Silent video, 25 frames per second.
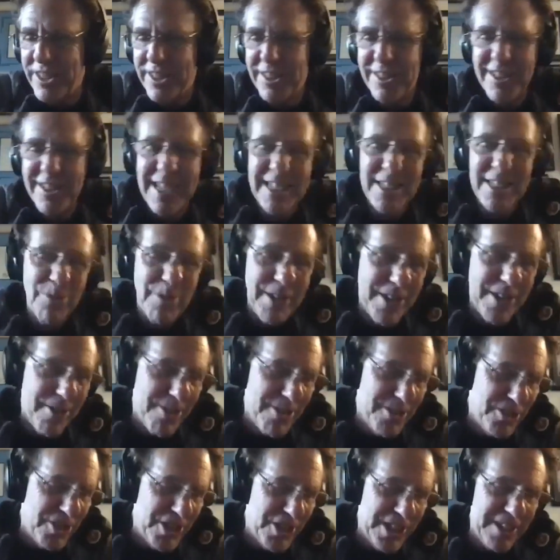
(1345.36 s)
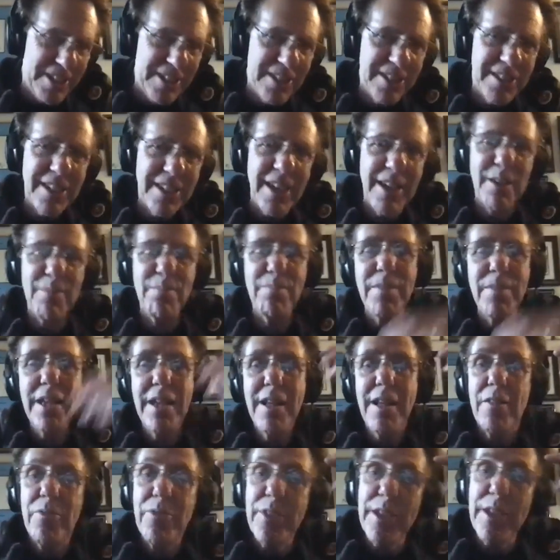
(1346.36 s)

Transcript: That's why you're a genius. Um, are you are you